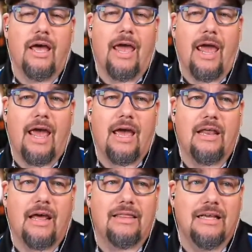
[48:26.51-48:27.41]

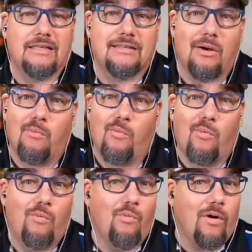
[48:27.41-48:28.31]
and I think
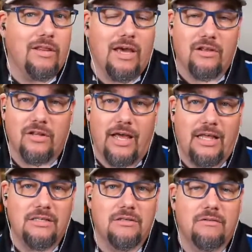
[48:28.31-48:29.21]
one of the other
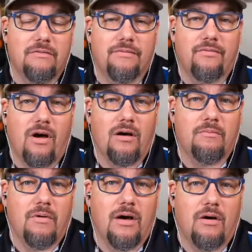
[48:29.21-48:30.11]
ladies
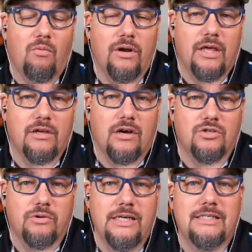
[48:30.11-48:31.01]
from one of the other
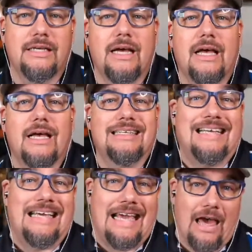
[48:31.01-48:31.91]
countries
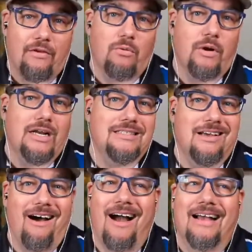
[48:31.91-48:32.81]
together, and we're going to
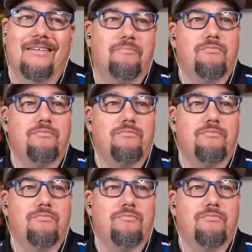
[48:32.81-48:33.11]
talk